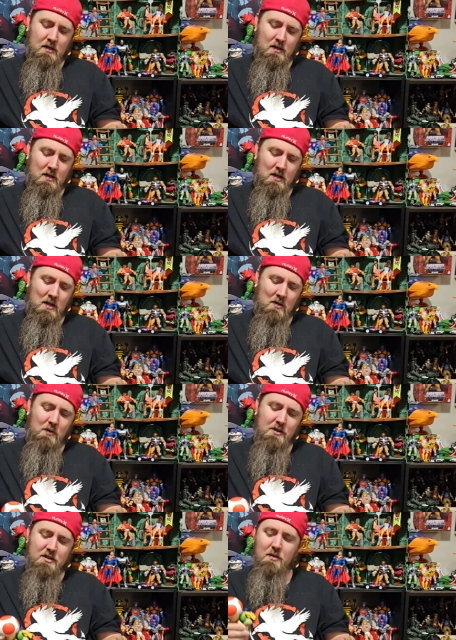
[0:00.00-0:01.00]
I
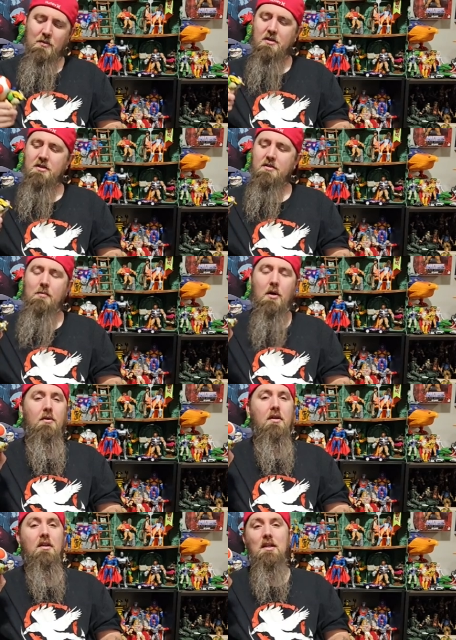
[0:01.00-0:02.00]
wish they would have just
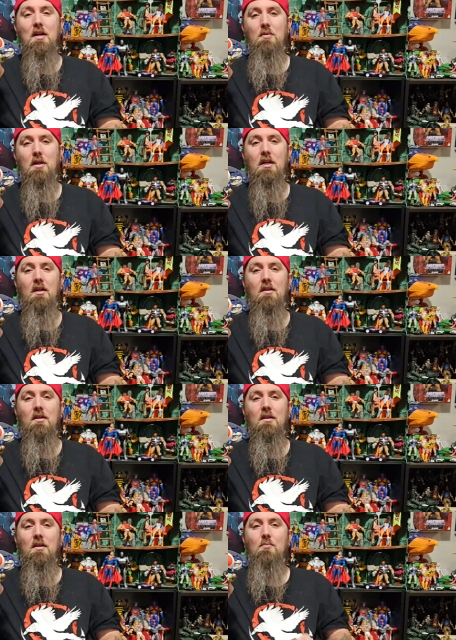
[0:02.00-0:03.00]
molded it that way,
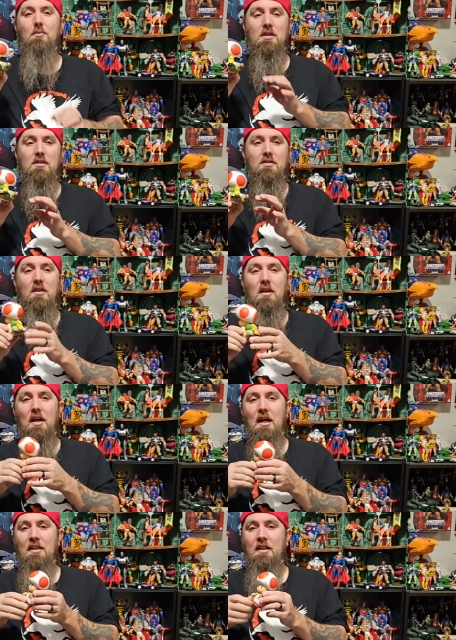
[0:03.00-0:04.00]
and
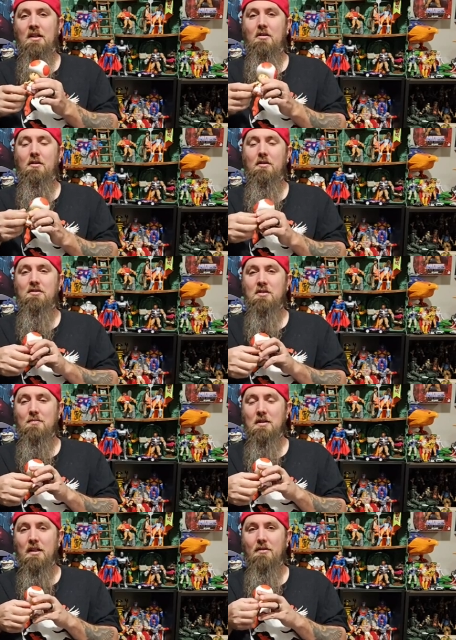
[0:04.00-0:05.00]
then included
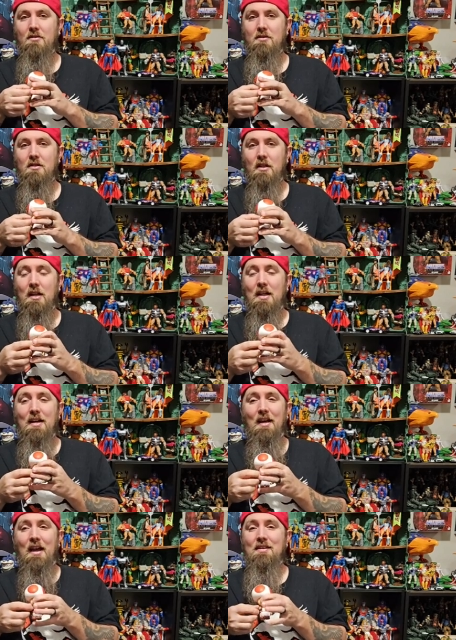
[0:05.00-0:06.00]
something else,
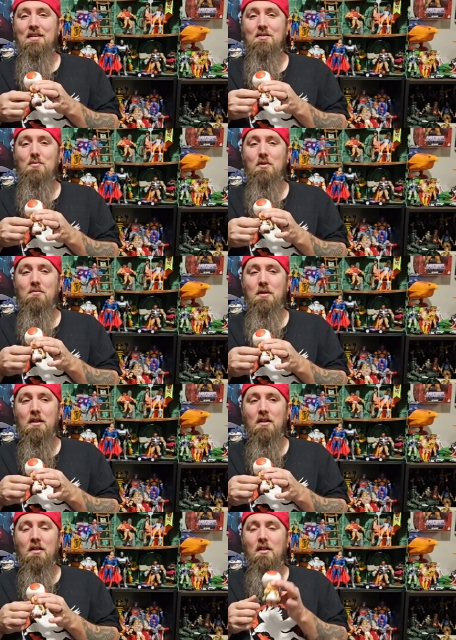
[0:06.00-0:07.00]
and this would have
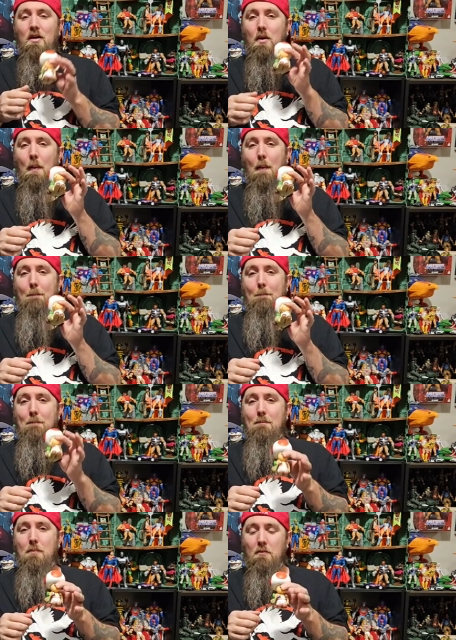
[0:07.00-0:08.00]
been
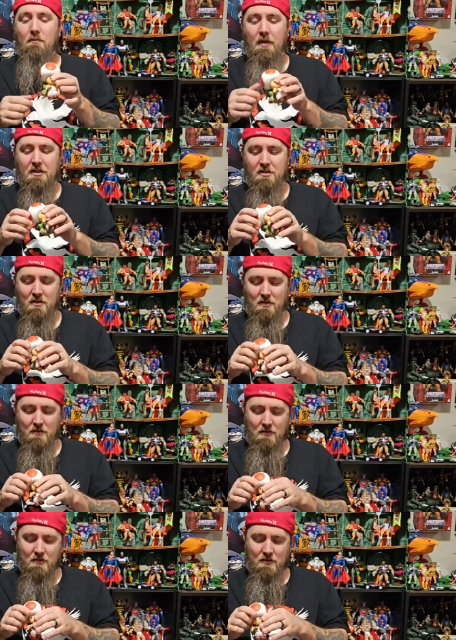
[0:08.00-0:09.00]
perfection.
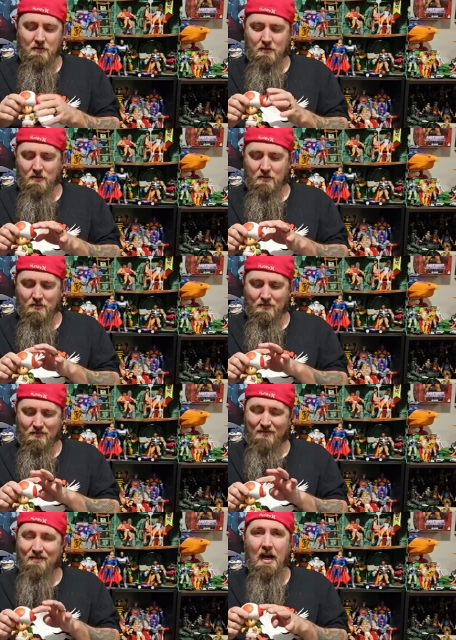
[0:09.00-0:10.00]

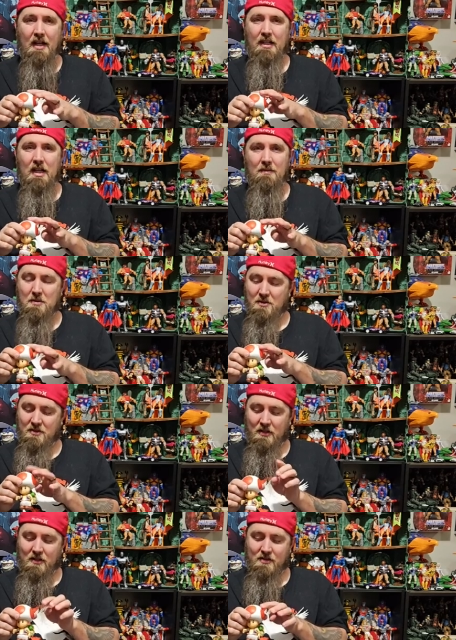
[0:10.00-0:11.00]

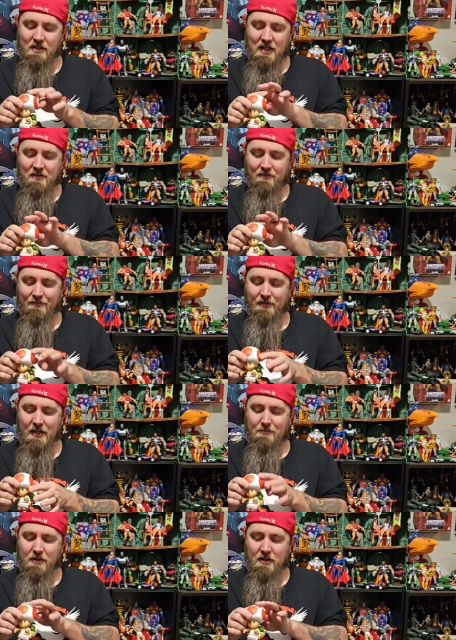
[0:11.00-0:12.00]
99%, because that
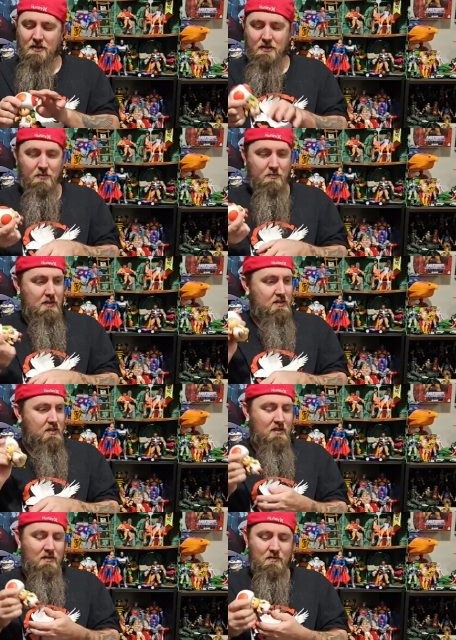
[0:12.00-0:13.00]
being the 2-piece
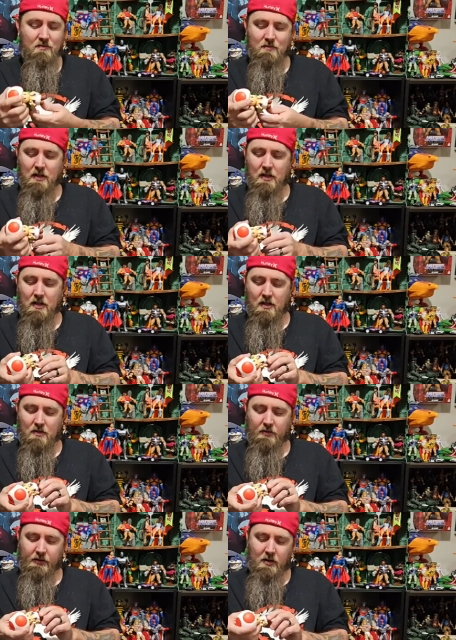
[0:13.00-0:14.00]
thing
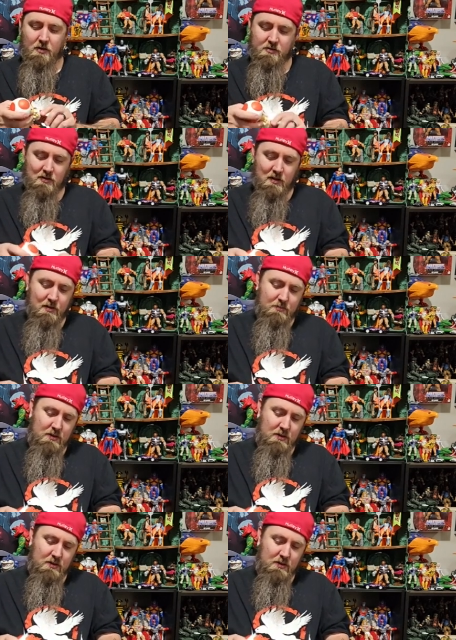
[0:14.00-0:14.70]
really hurts a lot.